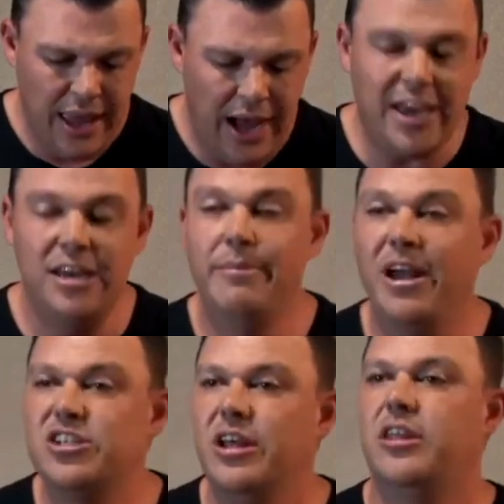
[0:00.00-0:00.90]
I can
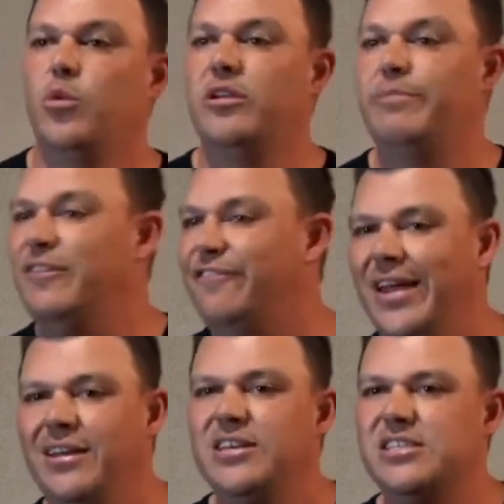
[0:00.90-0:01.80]
imagine that there would have been
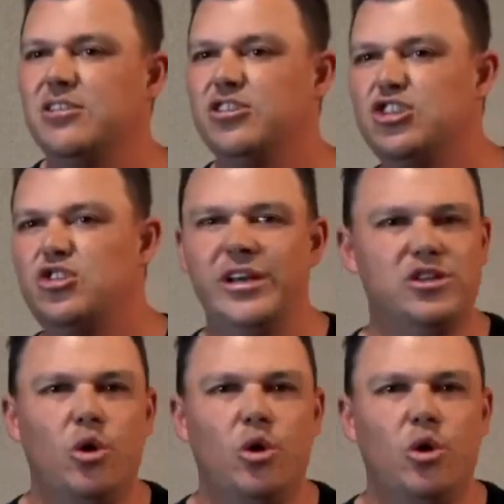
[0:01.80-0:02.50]
vendors in the streets